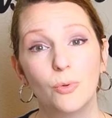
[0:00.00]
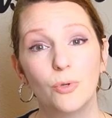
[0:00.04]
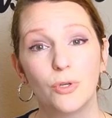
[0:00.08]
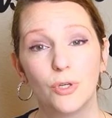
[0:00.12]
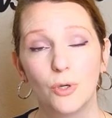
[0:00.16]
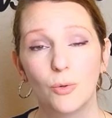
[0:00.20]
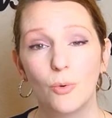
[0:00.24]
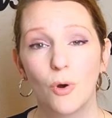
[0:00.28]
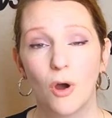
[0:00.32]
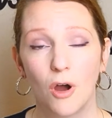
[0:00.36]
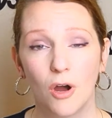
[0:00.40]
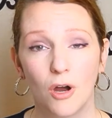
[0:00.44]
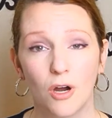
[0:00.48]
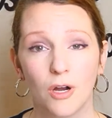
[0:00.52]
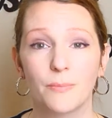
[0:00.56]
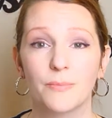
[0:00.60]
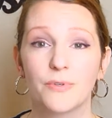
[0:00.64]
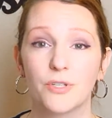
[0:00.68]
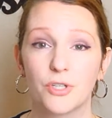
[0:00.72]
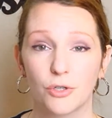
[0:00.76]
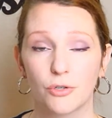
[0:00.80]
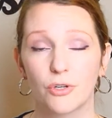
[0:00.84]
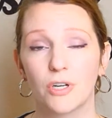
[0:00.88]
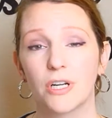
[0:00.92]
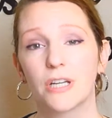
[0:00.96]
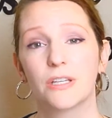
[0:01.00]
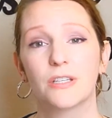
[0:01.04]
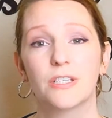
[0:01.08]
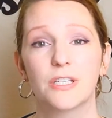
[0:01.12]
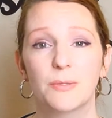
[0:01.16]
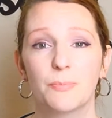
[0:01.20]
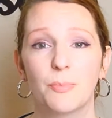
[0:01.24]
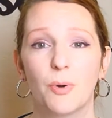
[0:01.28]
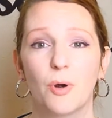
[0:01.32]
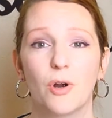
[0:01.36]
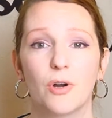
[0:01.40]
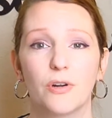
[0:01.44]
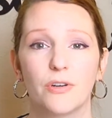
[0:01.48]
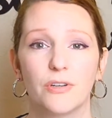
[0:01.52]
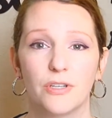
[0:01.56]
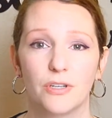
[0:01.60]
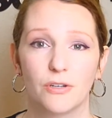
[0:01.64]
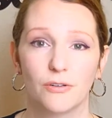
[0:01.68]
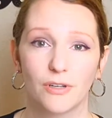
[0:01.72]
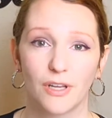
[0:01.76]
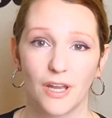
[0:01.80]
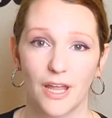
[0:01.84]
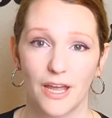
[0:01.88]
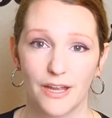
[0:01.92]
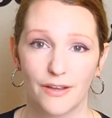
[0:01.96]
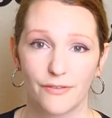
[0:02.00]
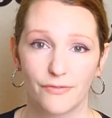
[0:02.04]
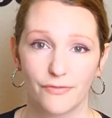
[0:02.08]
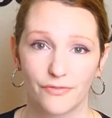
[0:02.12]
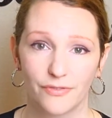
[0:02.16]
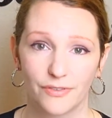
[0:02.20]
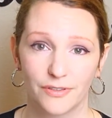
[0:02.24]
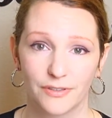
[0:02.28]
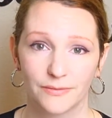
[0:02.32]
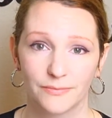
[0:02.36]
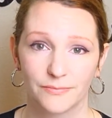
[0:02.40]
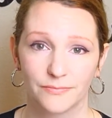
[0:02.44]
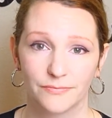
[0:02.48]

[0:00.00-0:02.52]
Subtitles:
you harmed during this part in your life.